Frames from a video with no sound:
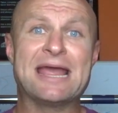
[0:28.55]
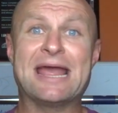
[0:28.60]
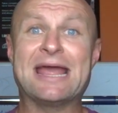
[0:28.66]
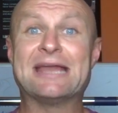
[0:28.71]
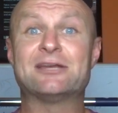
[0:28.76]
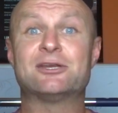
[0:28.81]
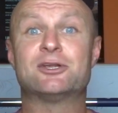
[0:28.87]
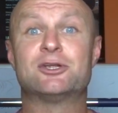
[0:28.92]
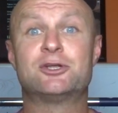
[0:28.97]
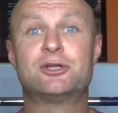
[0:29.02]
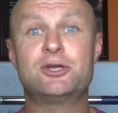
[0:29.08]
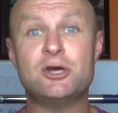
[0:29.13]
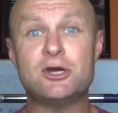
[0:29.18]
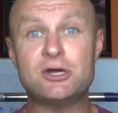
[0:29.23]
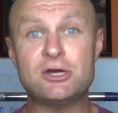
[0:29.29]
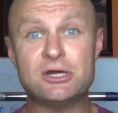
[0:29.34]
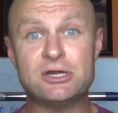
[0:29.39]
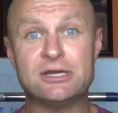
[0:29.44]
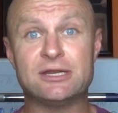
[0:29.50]
And
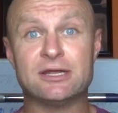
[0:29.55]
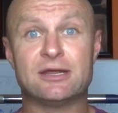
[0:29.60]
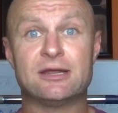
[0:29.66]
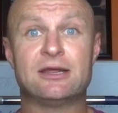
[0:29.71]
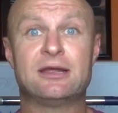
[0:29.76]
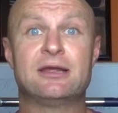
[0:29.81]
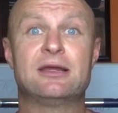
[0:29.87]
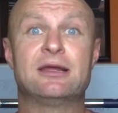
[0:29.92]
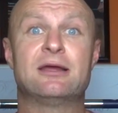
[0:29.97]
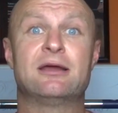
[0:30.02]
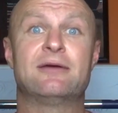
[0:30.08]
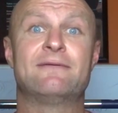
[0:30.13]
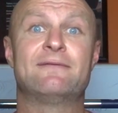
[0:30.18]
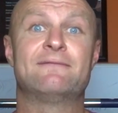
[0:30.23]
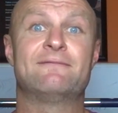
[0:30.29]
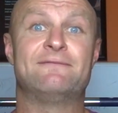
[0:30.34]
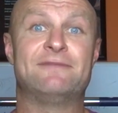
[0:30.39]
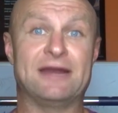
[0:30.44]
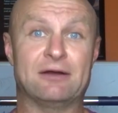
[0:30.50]
good
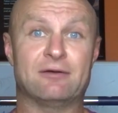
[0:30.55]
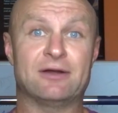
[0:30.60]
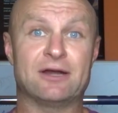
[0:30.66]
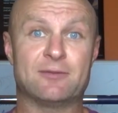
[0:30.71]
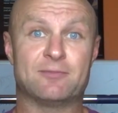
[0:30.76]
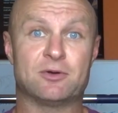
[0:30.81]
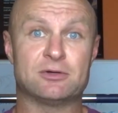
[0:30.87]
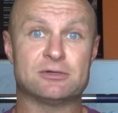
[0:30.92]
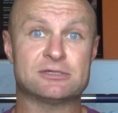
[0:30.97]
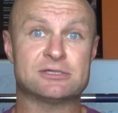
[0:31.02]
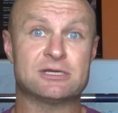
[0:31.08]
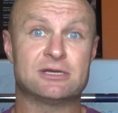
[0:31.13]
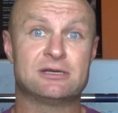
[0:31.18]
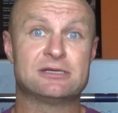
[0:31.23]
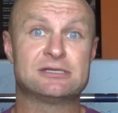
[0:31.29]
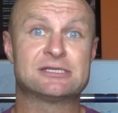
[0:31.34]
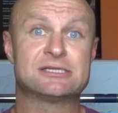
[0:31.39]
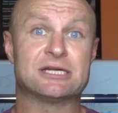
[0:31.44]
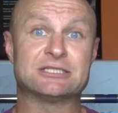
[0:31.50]
variables
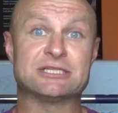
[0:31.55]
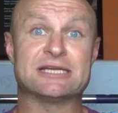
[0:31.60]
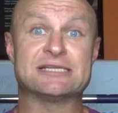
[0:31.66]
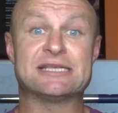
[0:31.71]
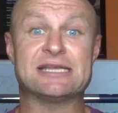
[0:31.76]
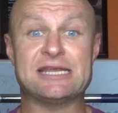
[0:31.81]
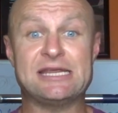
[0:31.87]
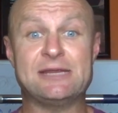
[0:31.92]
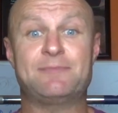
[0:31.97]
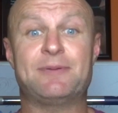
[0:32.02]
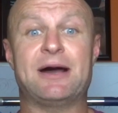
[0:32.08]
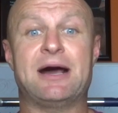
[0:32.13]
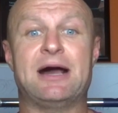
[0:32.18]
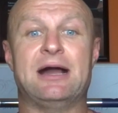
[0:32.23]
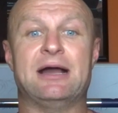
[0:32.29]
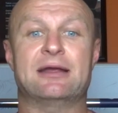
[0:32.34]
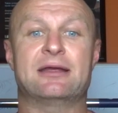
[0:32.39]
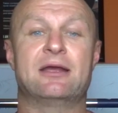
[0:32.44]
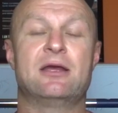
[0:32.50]
such as
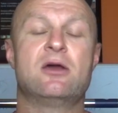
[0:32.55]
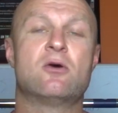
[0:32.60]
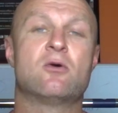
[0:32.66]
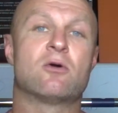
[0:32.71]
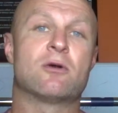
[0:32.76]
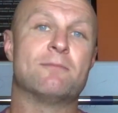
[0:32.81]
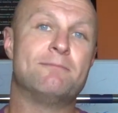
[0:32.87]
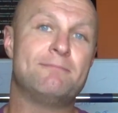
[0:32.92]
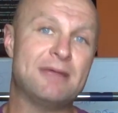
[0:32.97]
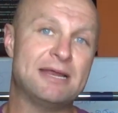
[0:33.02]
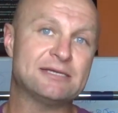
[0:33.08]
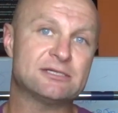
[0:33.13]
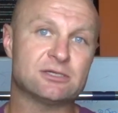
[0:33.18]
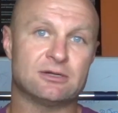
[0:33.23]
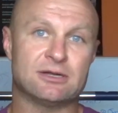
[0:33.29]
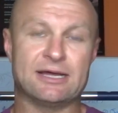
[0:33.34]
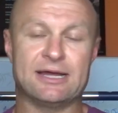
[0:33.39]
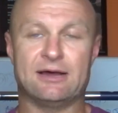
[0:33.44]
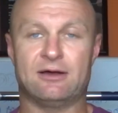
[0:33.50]
EPOC or
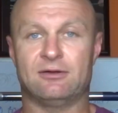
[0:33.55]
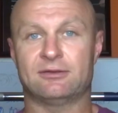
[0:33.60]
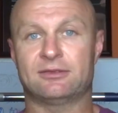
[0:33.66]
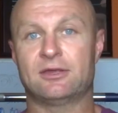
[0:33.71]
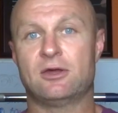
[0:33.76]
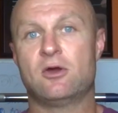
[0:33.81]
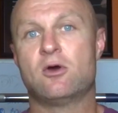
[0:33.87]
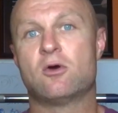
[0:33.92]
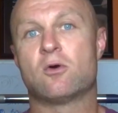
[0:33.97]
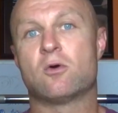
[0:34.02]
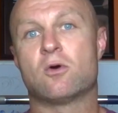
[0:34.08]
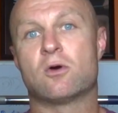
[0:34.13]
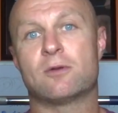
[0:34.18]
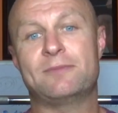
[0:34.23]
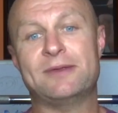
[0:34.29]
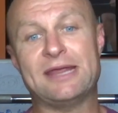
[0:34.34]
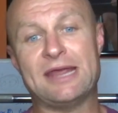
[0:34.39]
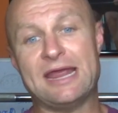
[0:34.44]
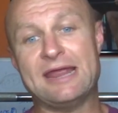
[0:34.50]
mental health
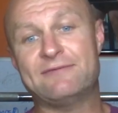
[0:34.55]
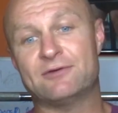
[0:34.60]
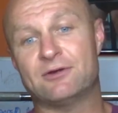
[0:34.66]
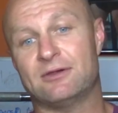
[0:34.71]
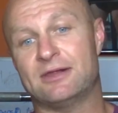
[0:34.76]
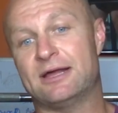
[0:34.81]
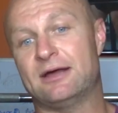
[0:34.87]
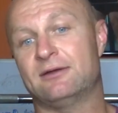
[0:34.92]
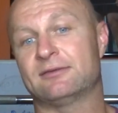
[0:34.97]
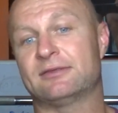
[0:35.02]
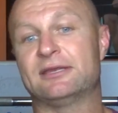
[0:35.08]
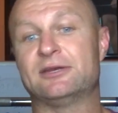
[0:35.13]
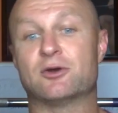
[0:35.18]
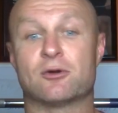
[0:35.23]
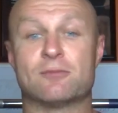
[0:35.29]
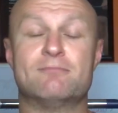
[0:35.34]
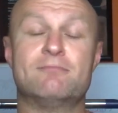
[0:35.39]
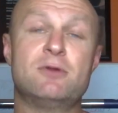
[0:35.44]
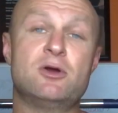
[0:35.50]
or behavioral health and
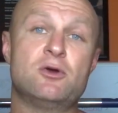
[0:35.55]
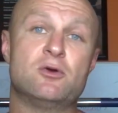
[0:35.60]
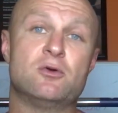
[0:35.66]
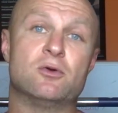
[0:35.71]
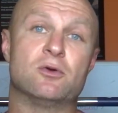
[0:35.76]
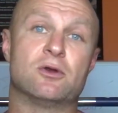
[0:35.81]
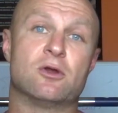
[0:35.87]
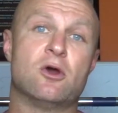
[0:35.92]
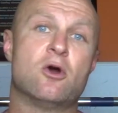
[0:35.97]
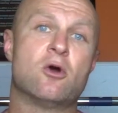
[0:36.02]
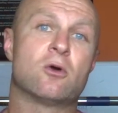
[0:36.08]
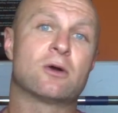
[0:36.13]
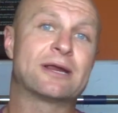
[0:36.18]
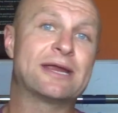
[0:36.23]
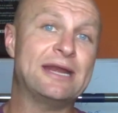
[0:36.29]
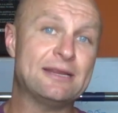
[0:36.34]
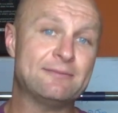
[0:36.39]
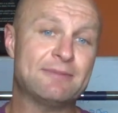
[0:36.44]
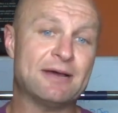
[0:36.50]
your mood or
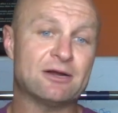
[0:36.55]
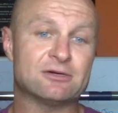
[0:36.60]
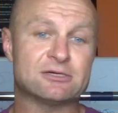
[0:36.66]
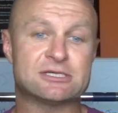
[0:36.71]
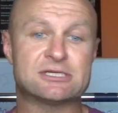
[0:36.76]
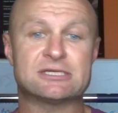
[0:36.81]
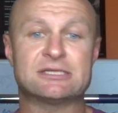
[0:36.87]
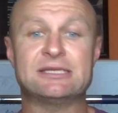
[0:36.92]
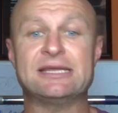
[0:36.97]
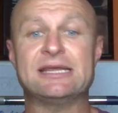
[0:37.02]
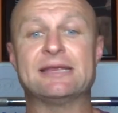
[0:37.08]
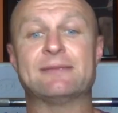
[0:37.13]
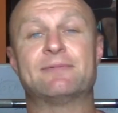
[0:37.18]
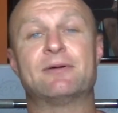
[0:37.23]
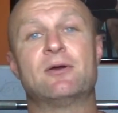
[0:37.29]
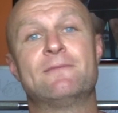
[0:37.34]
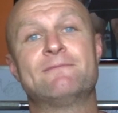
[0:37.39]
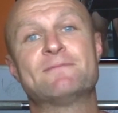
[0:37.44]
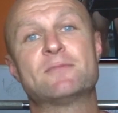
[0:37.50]
getting better sleep
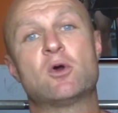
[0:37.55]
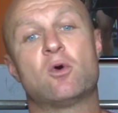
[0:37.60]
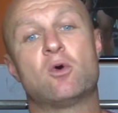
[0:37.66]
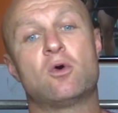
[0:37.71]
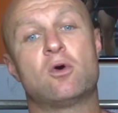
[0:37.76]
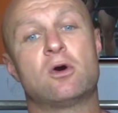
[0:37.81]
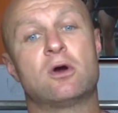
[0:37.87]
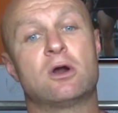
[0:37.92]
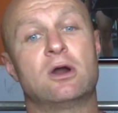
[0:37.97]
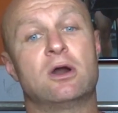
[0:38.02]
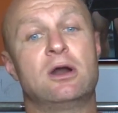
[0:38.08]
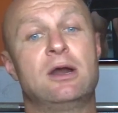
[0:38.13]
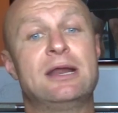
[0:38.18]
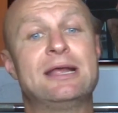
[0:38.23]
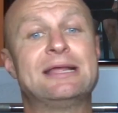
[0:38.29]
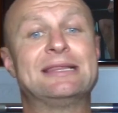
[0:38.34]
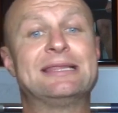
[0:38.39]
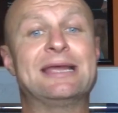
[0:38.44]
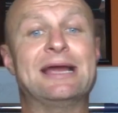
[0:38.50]
or
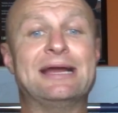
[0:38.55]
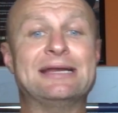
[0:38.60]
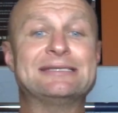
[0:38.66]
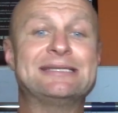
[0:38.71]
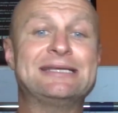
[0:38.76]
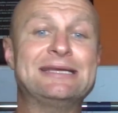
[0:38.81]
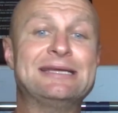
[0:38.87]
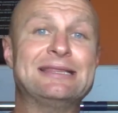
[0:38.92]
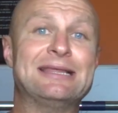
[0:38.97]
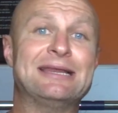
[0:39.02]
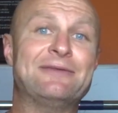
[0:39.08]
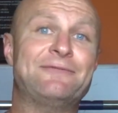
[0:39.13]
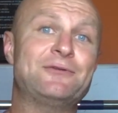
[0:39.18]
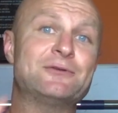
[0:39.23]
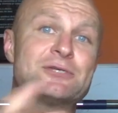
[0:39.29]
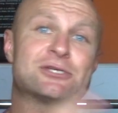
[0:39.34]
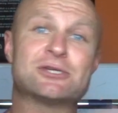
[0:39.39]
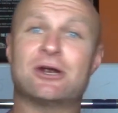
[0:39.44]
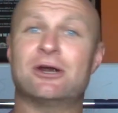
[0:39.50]
the idea that if
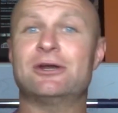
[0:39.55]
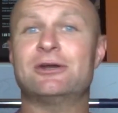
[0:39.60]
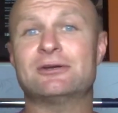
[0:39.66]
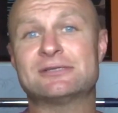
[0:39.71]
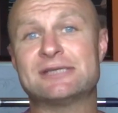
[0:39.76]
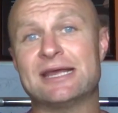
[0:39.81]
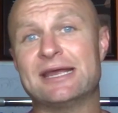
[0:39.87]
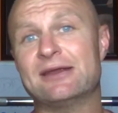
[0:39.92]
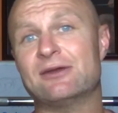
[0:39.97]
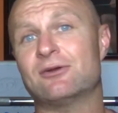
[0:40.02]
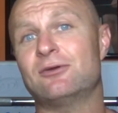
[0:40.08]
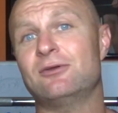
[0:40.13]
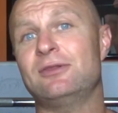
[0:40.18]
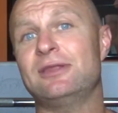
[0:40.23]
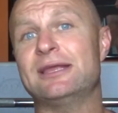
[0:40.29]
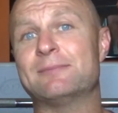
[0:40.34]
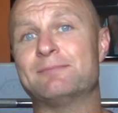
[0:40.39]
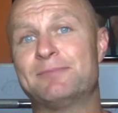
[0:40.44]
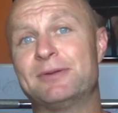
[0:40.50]
you start your day
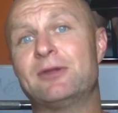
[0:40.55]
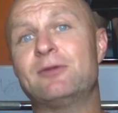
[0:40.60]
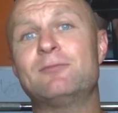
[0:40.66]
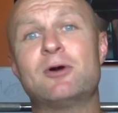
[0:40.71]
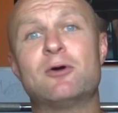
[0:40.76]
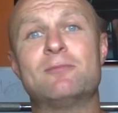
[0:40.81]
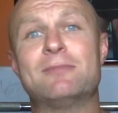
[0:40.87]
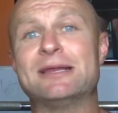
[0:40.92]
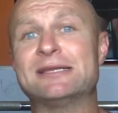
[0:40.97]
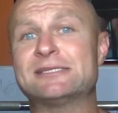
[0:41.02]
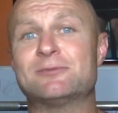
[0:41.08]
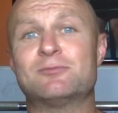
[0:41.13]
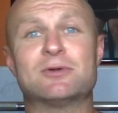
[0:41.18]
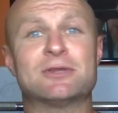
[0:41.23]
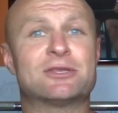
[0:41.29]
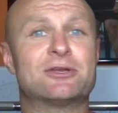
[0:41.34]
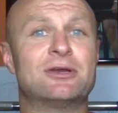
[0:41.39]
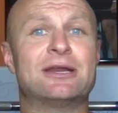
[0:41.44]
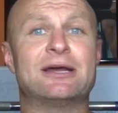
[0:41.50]
early and build momentum
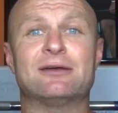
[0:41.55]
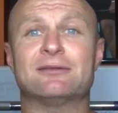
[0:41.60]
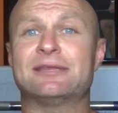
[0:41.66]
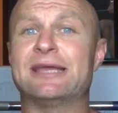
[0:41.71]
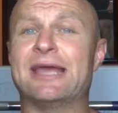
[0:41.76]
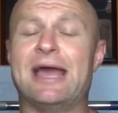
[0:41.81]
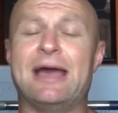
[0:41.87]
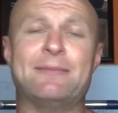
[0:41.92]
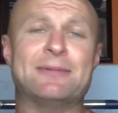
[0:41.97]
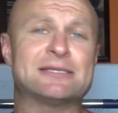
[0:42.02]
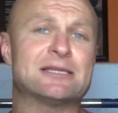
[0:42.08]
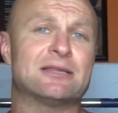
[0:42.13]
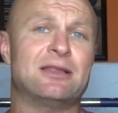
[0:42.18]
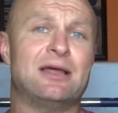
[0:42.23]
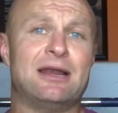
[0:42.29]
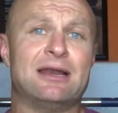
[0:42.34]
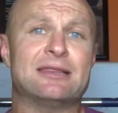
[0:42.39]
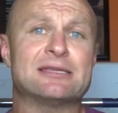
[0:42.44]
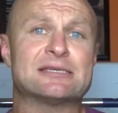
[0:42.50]
with good healthy habits, a
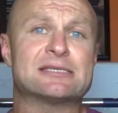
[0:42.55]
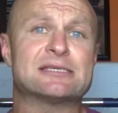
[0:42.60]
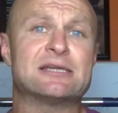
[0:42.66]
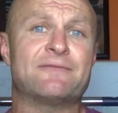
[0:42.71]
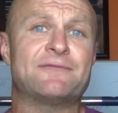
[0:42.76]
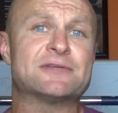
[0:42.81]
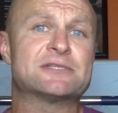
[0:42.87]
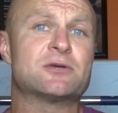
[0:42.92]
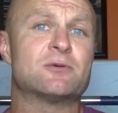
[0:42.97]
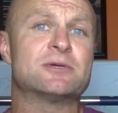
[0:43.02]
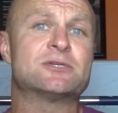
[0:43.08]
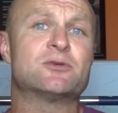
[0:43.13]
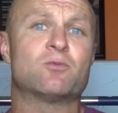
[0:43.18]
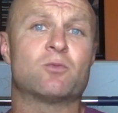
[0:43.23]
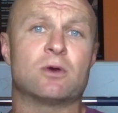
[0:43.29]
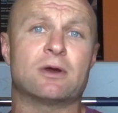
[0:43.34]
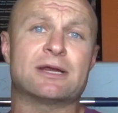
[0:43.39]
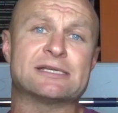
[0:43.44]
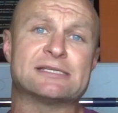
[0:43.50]
lot of this stuff is going to
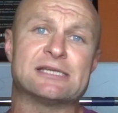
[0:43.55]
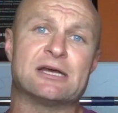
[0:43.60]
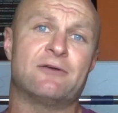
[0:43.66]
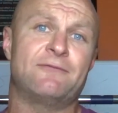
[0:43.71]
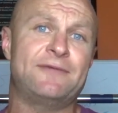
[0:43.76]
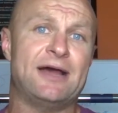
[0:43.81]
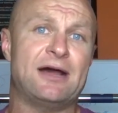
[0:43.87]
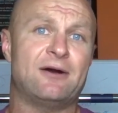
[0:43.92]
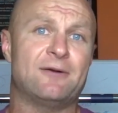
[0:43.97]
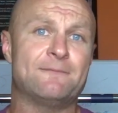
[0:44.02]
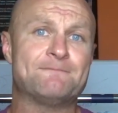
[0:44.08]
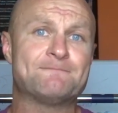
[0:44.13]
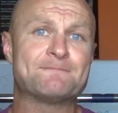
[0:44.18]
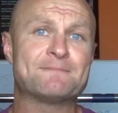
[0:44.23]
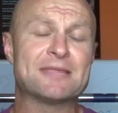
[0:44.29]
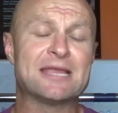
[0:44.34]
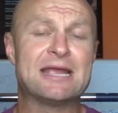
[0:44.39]
work itself out.